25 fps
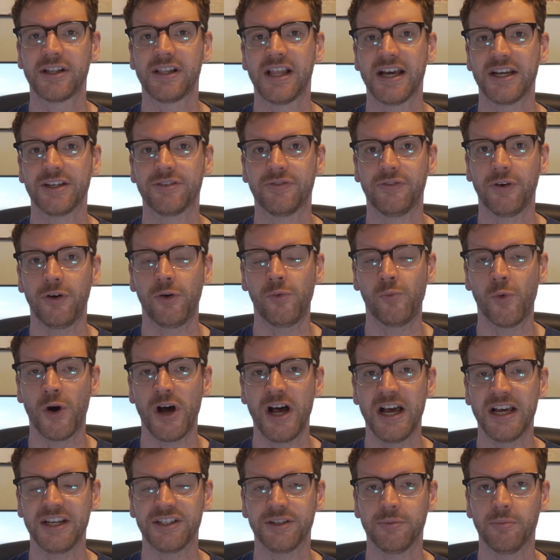the latest
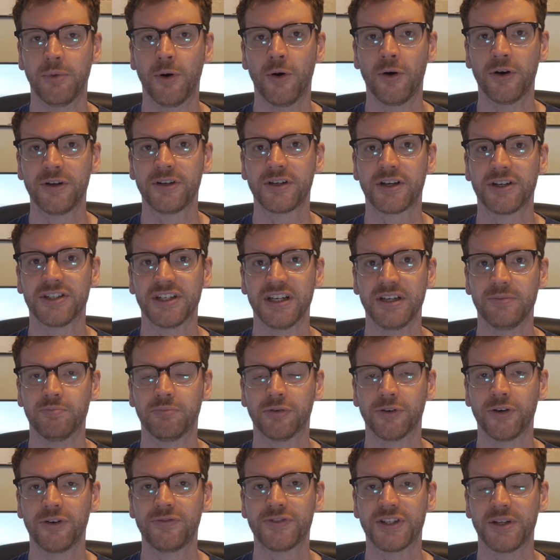firmware is important because it
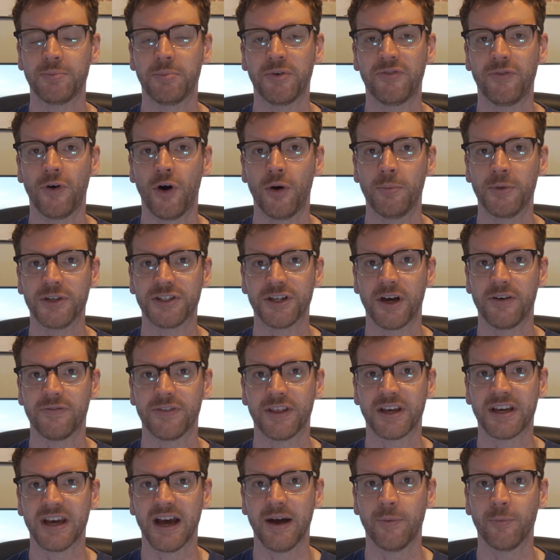improves the performance of
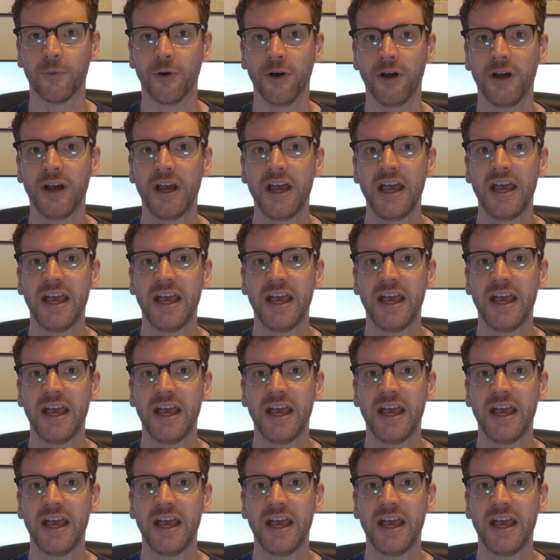the camera,